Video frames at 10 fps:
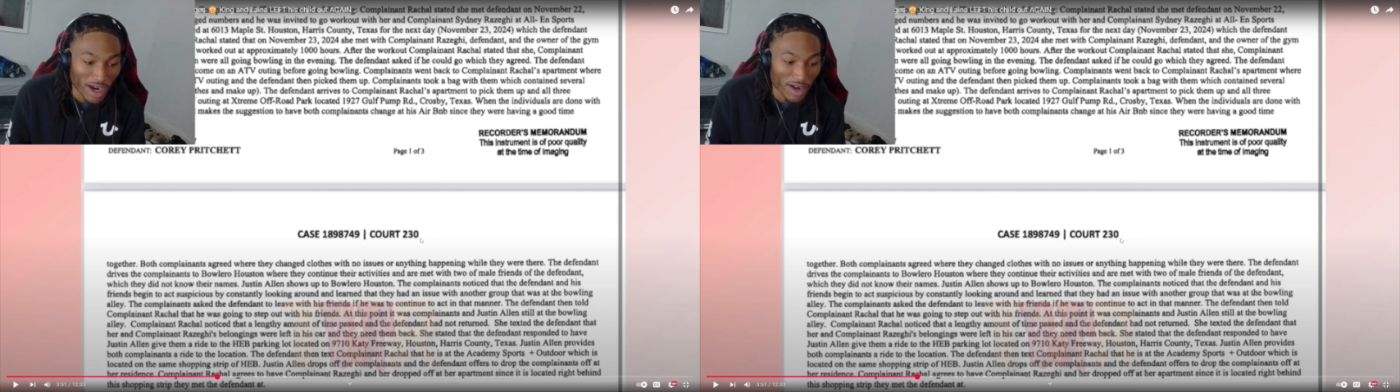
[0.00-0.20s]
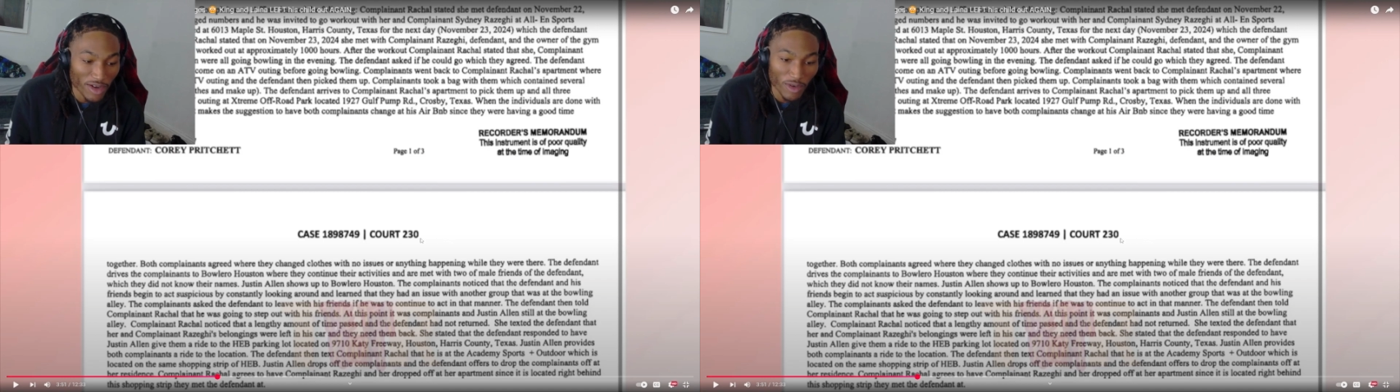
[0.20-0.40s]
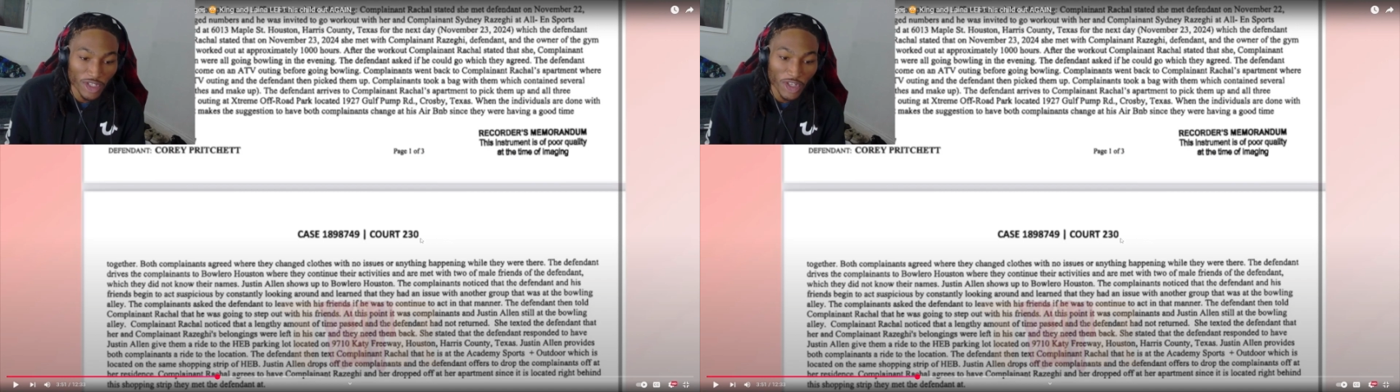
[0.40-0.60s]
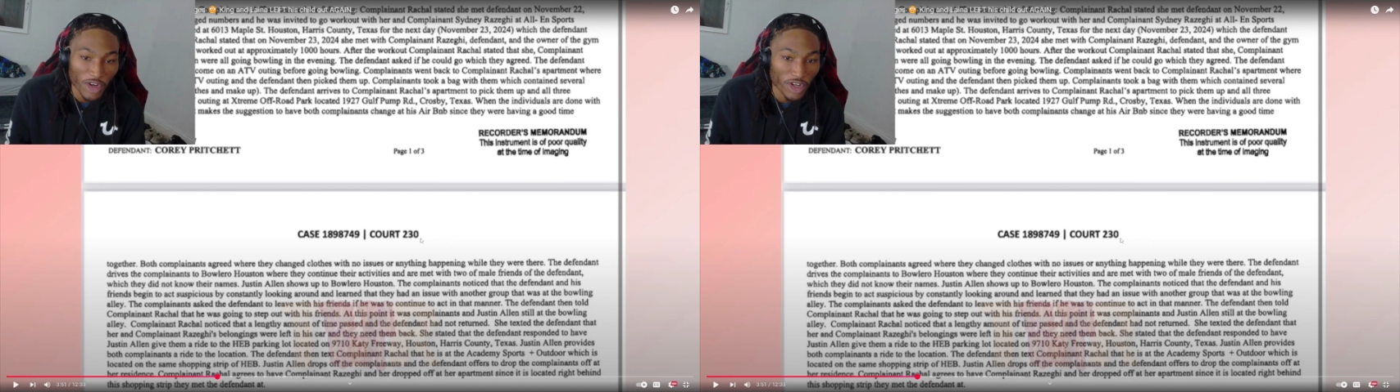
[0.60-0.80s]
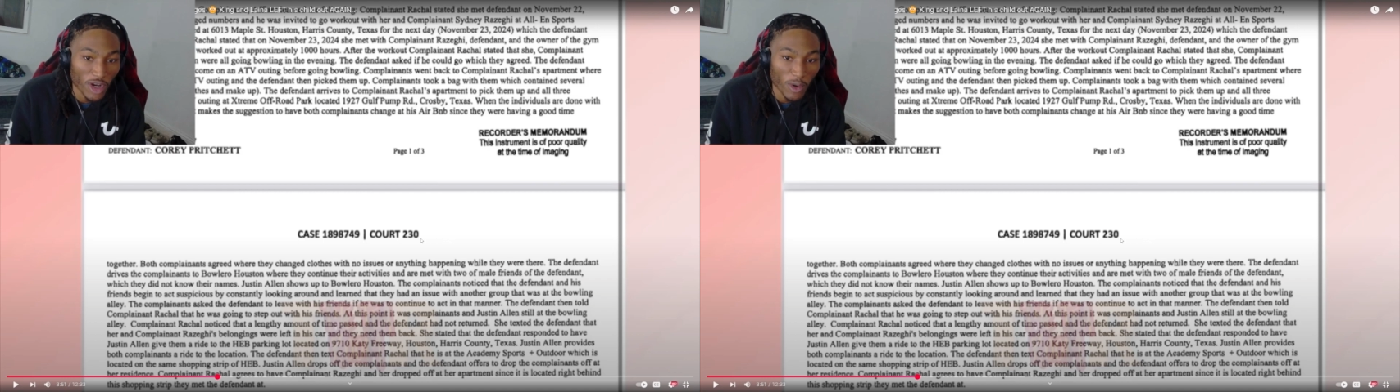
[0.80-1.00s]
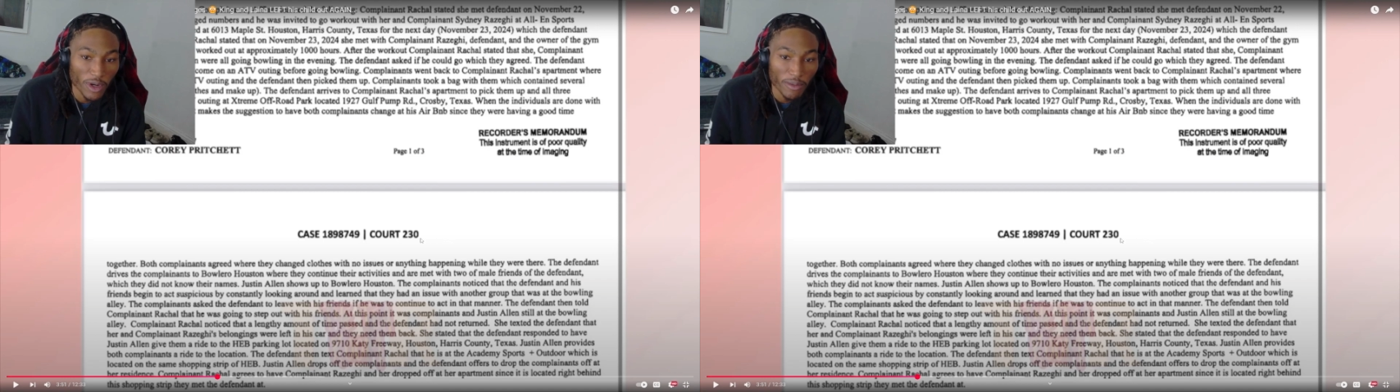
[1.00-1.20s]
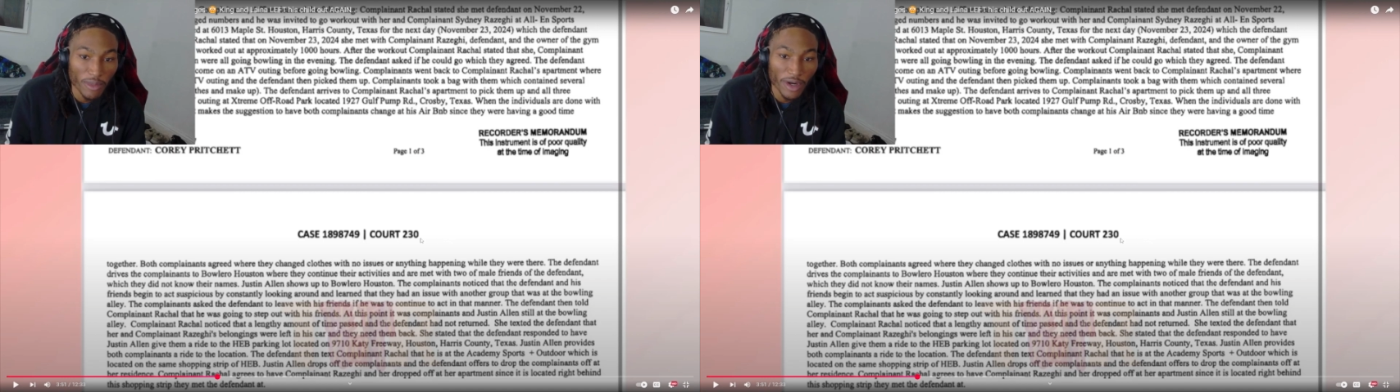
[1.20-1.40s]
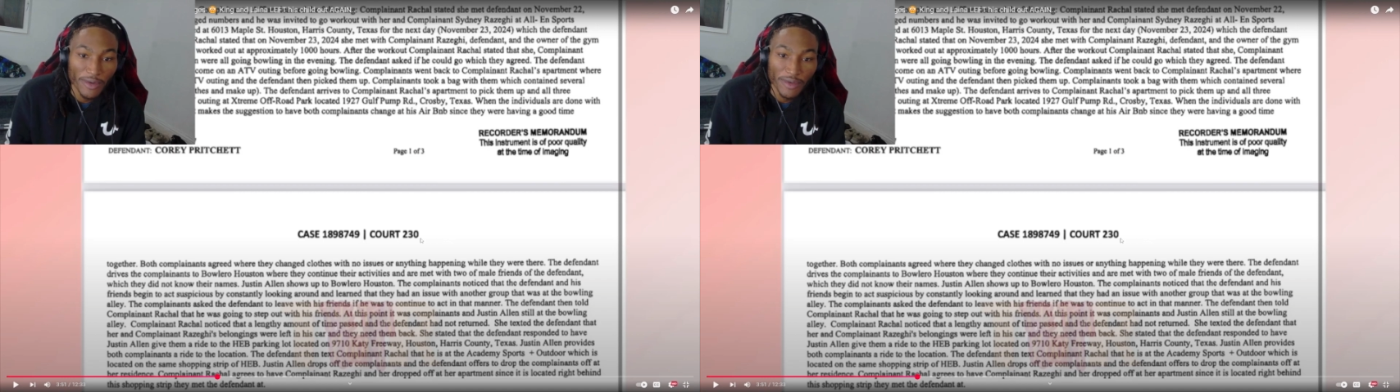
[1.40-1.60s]
I don't know what's going on with him,
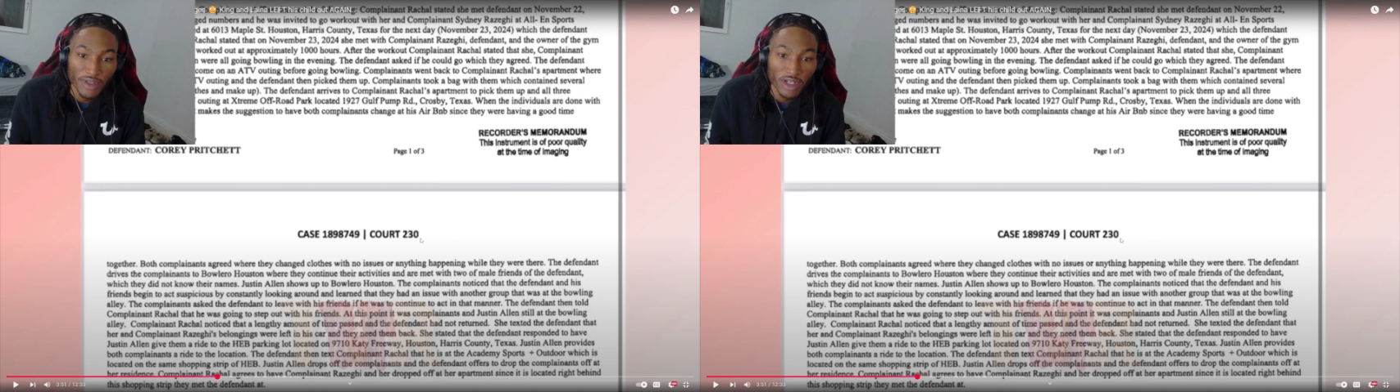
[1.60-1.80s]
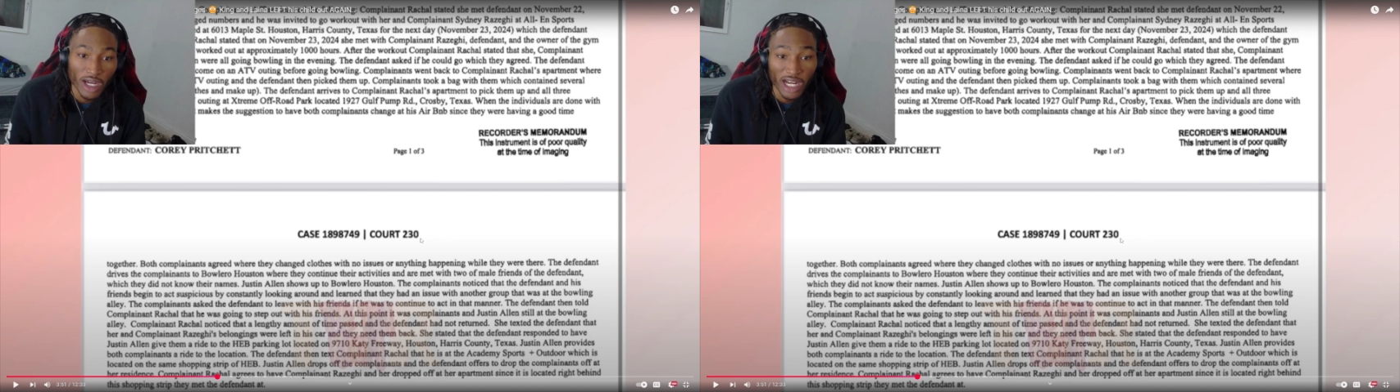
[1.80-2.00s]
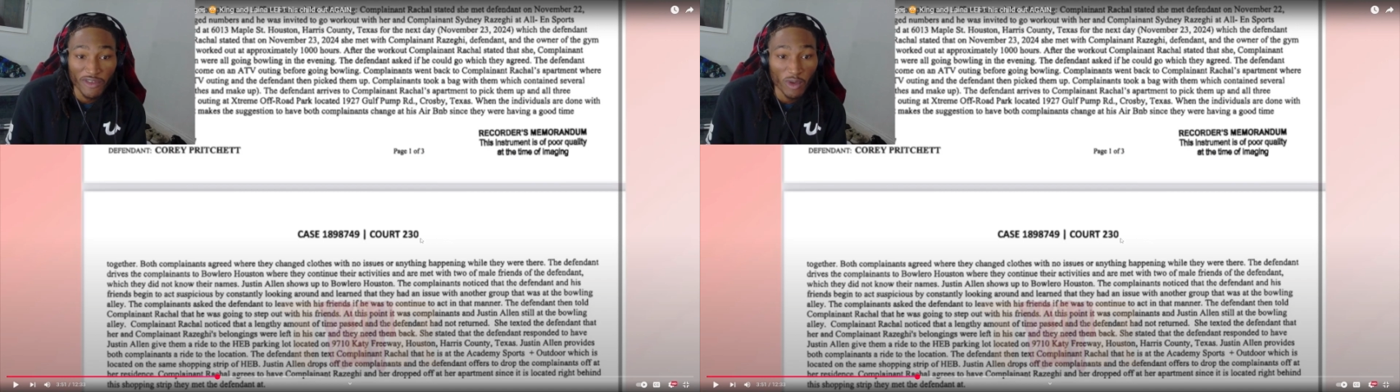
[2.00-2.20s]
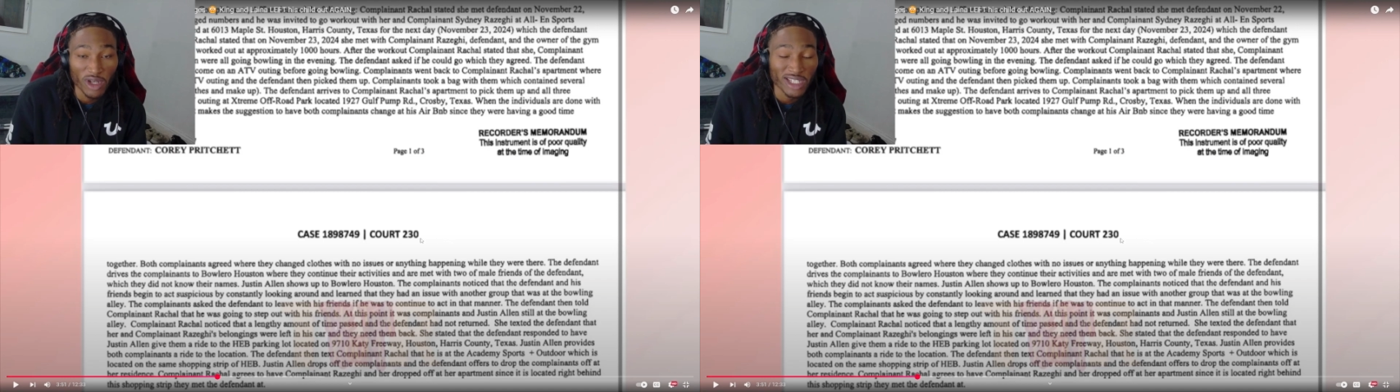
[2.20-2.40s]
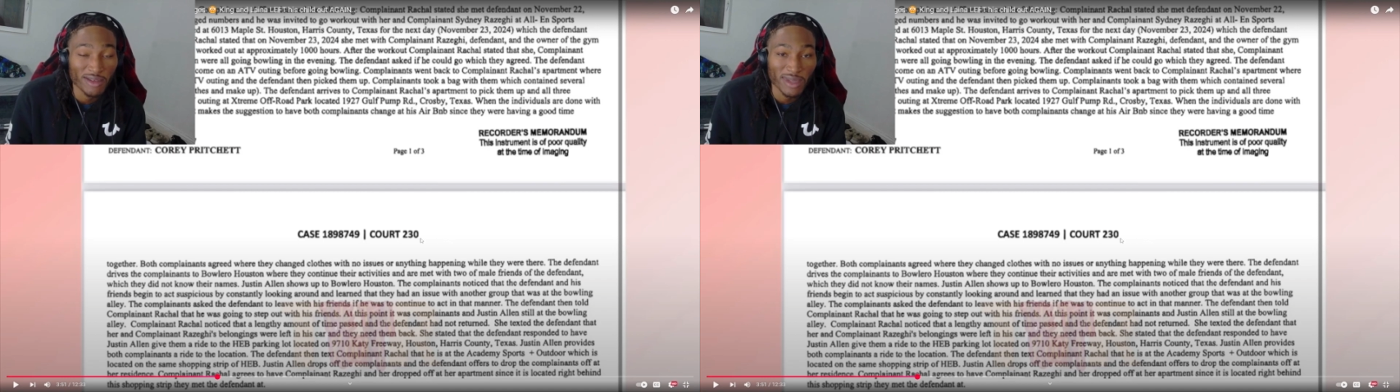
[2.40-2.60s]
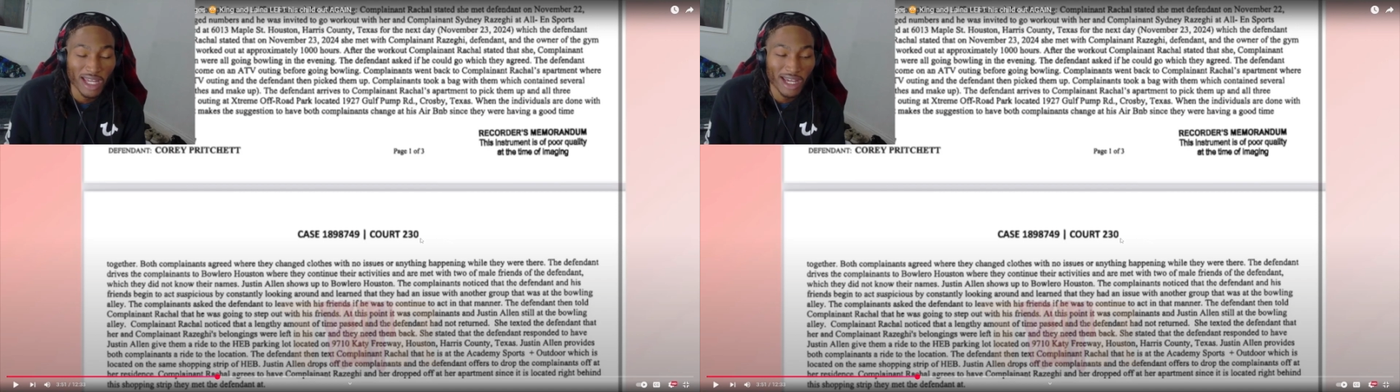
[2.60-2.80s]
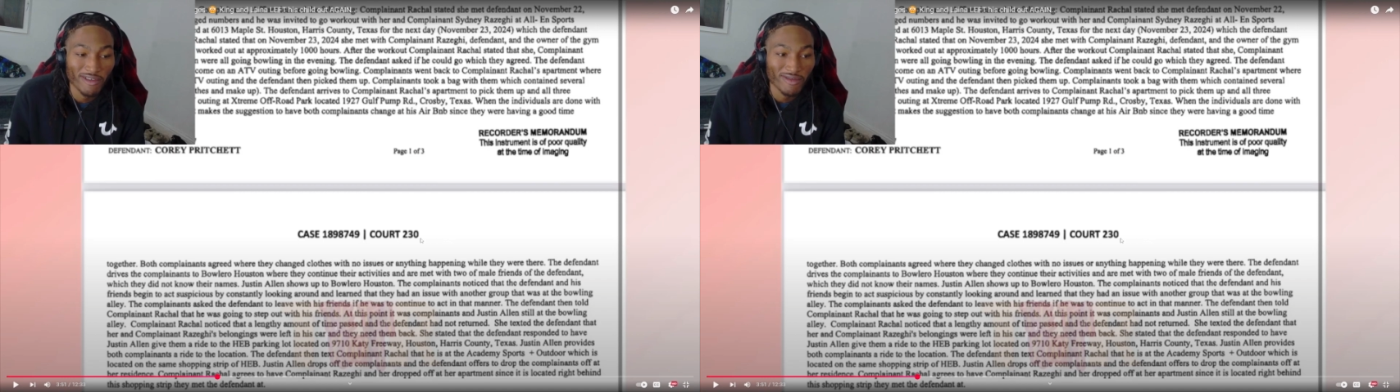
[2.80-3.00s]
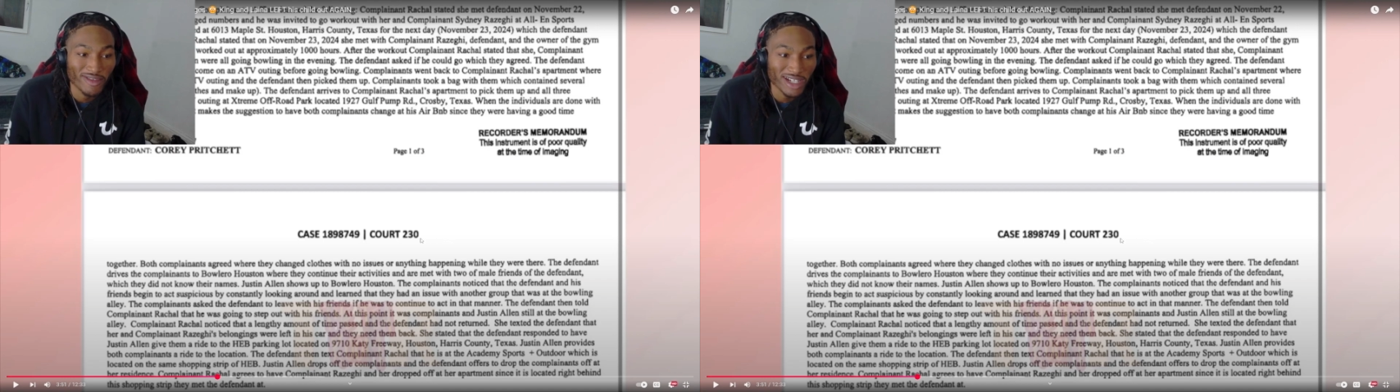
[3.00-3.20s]
bro. You know, I never watched him like
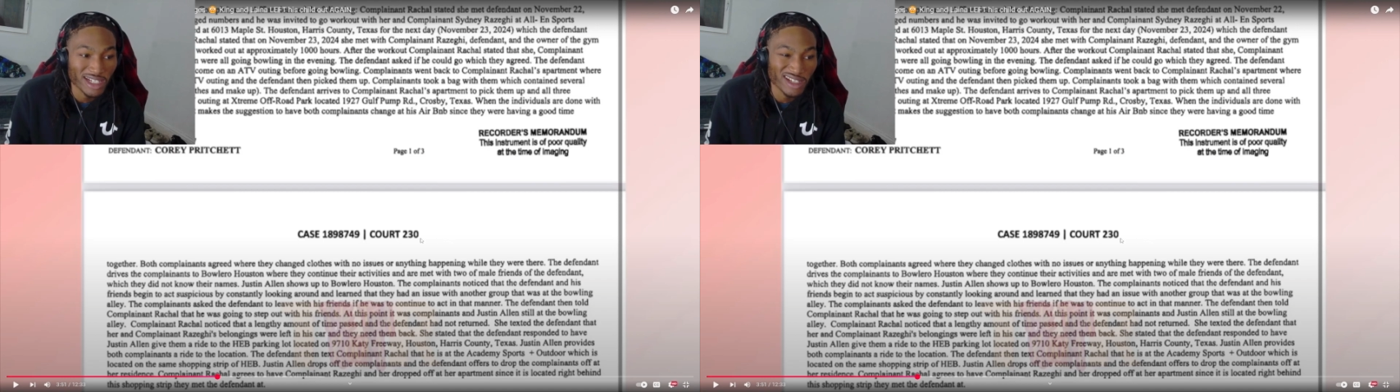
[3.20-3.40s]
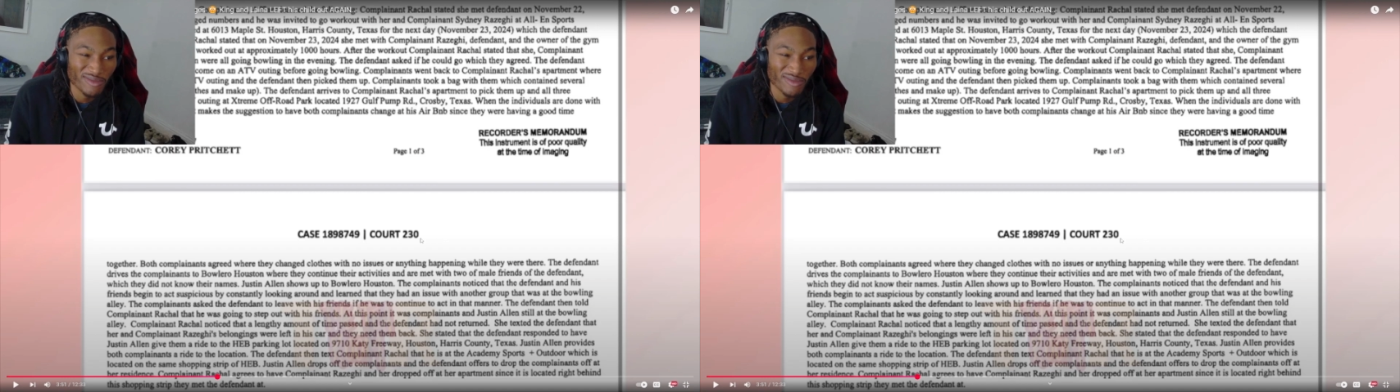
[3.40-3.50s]
that, really.